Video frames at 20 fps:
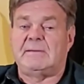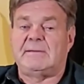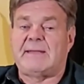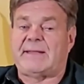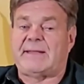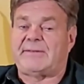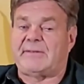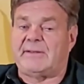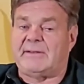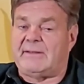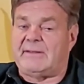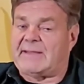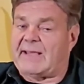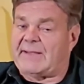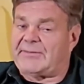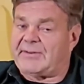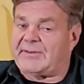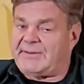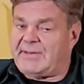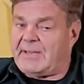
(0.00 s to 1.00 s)
That's a,
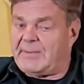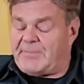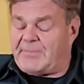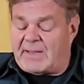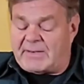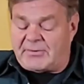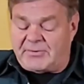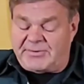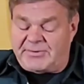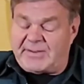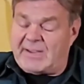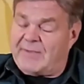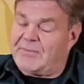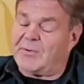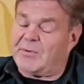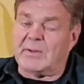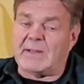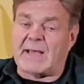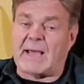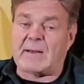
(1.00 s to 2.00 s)
that's a tip that could save
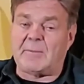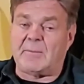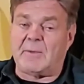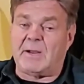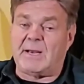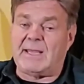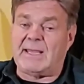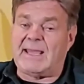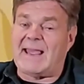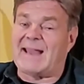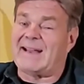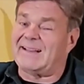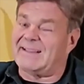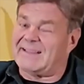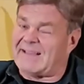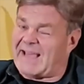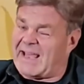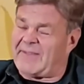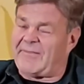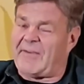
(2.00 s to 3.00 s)
you a lot of money and a
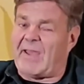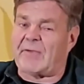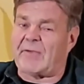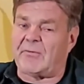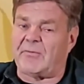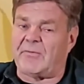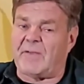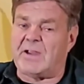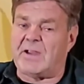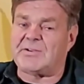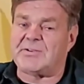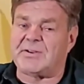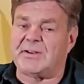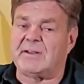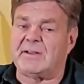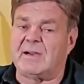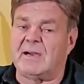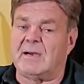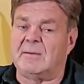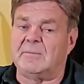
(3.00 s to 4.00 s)
lot of
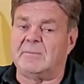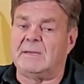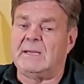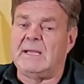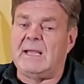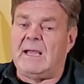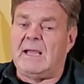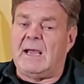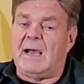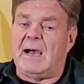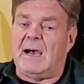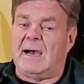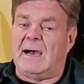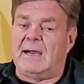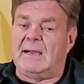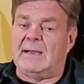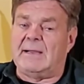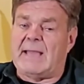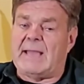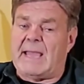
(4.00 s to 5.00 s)
aggravation come
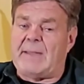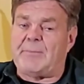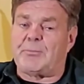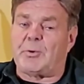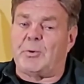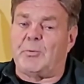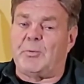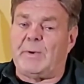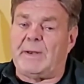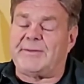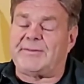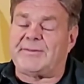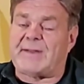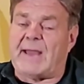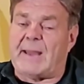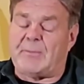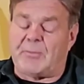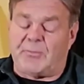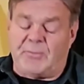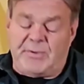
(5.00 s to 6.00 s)
uh, April when it's
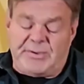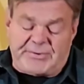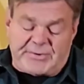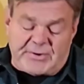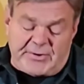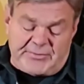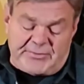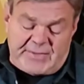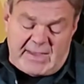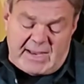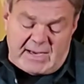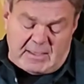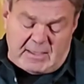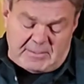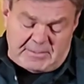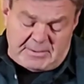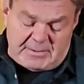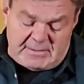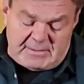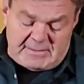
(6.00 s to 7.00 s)
time to restart that
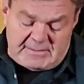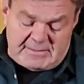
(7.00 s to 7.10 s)
up.